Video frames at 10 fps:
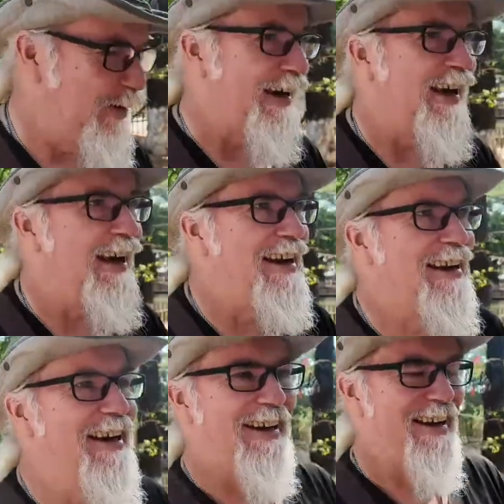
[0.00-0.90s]

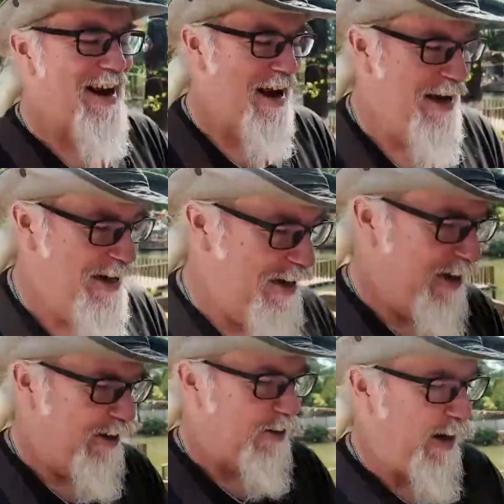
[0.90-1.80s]
okay.
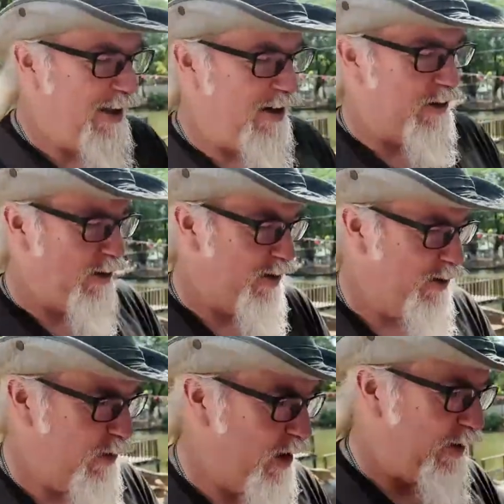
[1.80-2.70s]
Try that in Toronto,
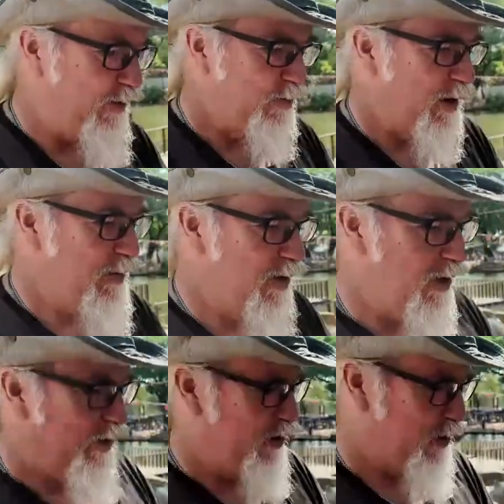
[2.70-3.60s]
you would have to bleep out
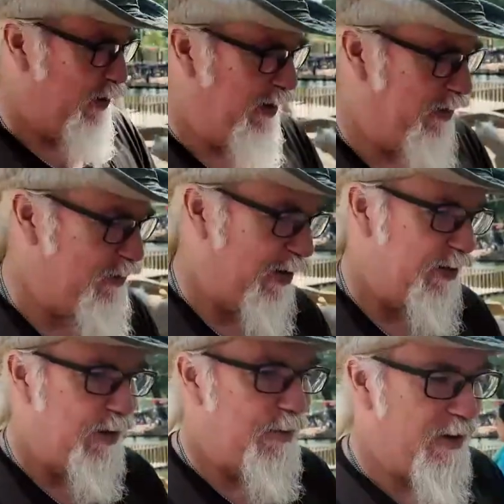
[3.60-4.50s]
all the swearing.
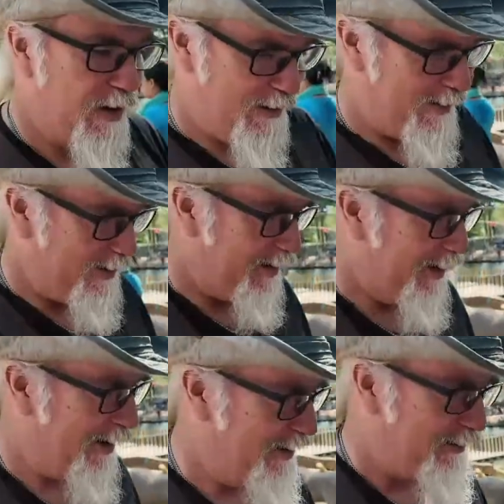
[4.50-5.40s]
Friendly people there.
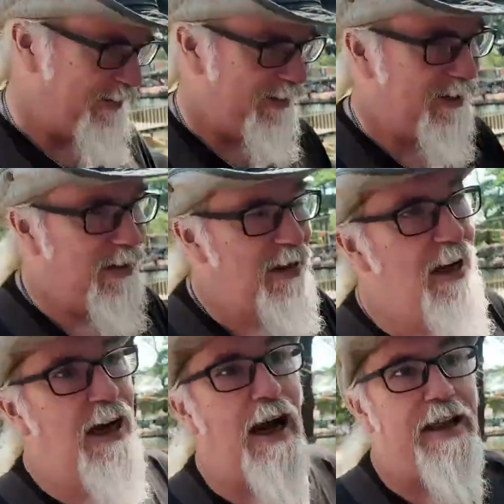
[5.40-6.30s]
Yeah.
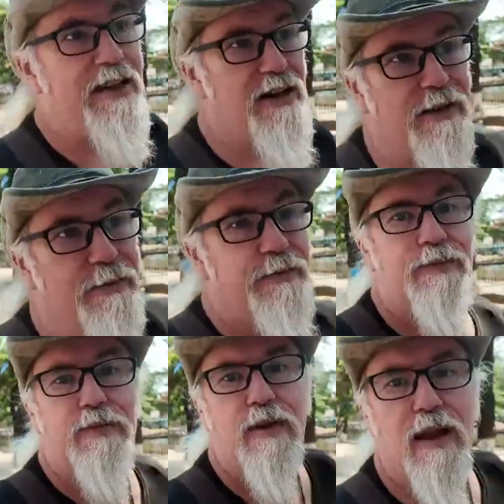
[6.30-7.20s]
And that's it.
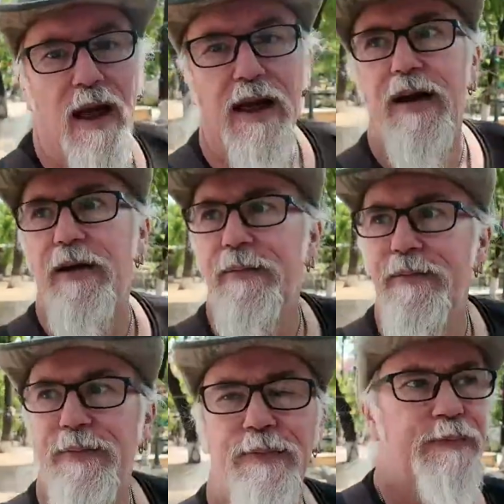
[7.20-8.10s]
Um,